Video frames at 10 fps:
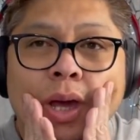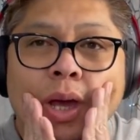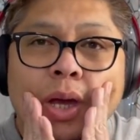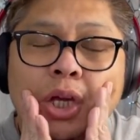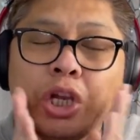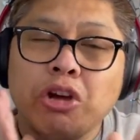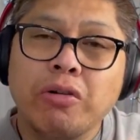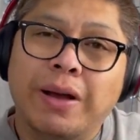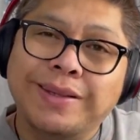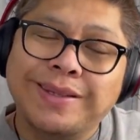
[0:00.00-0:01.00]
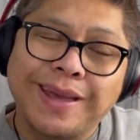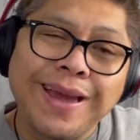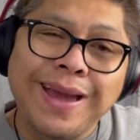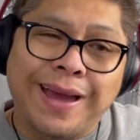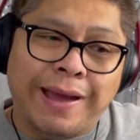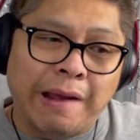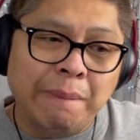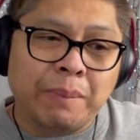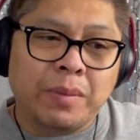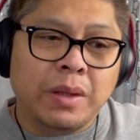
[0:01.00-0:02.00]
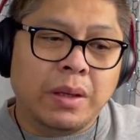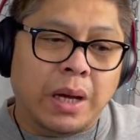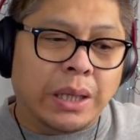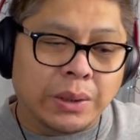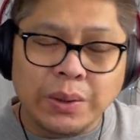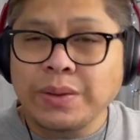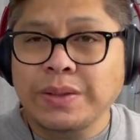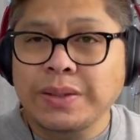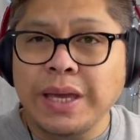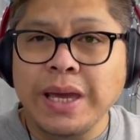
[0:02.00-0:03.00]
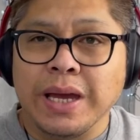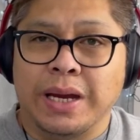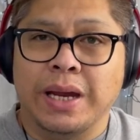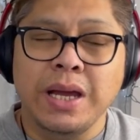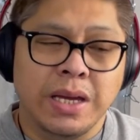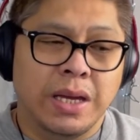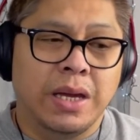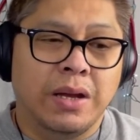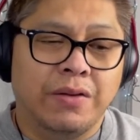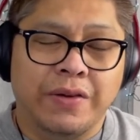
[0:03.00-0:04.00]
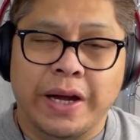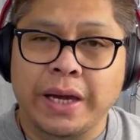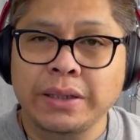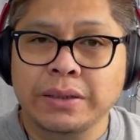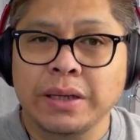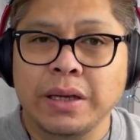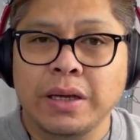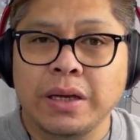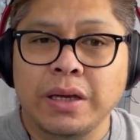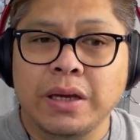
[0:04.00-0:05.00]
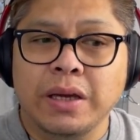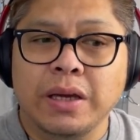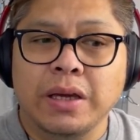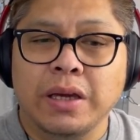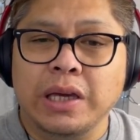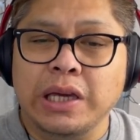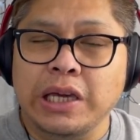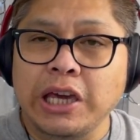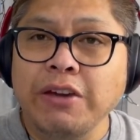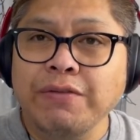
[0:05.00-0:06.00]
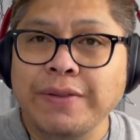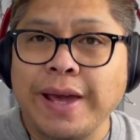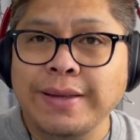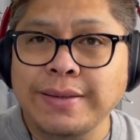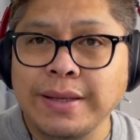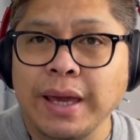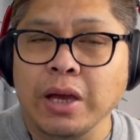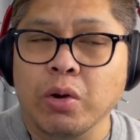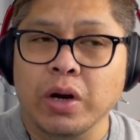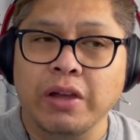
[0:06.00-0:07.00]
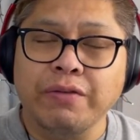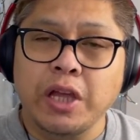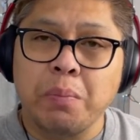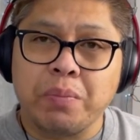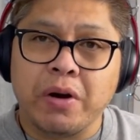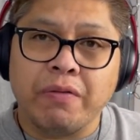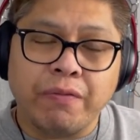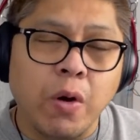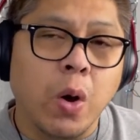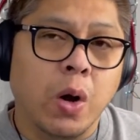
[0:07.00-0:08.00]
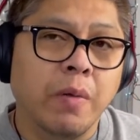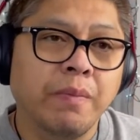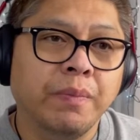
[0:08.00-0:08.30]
You know, a singer, a good singer, right? If they sing or if they perform,